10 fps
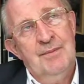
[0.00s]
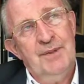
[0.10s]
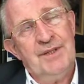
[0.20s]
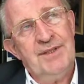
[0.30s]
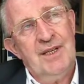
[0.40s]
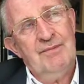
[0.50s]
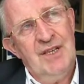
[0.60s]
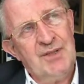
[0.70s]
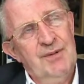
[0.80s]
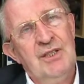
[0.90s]
But there
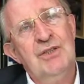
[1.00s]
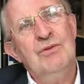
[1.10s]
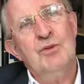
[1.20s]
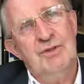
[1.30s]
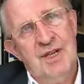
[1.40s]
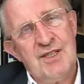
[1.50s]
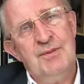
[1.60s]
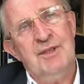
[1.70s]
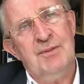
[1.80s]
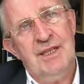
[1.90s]
must be a huge price
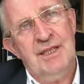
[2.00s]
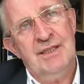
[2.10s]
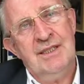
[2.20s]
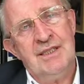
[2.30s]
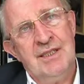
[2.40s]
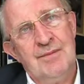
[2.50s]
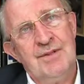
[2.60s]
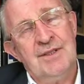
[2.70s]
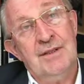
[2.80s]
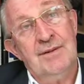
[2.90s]
being paid in
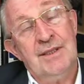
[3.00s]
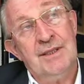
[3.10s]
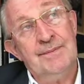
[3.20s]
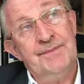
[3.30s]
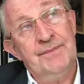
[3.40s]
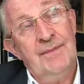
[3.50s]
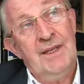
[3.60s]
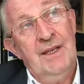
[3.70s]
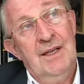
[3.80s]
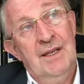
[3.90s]
terms
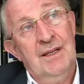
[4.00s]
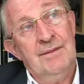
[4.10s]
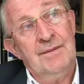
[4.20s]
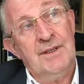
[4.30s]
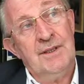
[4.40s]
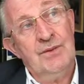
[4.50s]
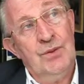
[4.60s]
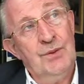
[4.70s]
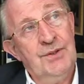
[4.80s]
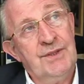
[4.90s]
of
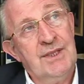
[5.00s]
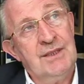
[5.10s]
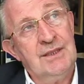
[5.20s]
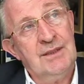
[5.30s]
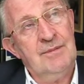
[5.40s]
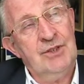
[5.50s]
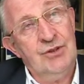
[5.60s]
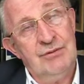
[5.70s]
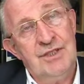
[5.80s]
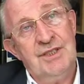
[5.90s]
growth and
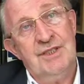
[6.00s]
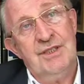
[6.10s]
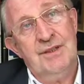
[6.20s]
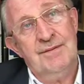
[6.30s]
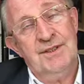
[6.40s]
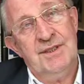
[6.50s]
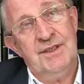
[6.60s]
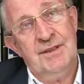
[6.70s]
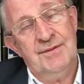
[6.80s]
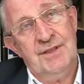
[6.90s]
maturity of
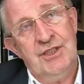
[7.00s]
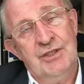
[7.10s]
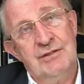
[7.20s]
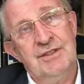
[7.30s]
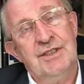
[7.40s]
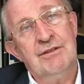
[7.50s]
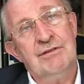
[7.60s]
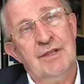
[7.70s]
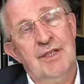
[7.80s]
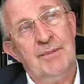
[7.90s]
the children that are
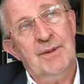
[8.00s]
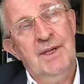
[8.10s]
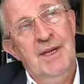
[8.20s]
growing up.